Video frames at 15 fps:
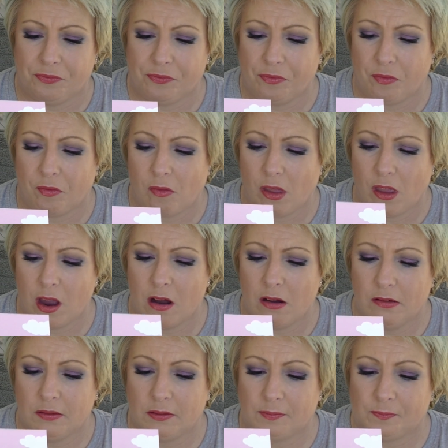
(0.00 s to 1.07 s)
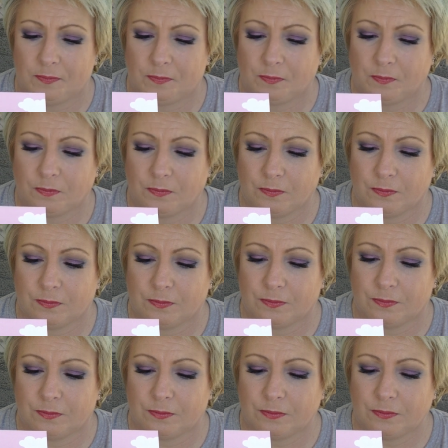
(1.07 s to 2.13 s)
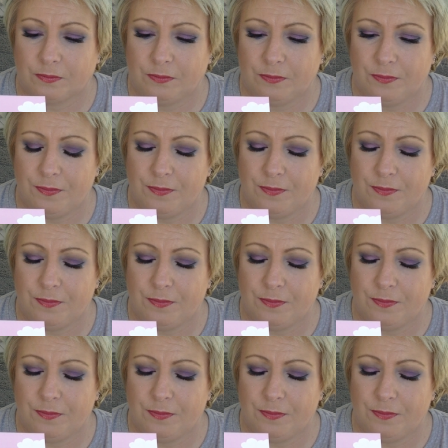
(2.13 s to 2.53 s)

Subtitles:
Nothing is said.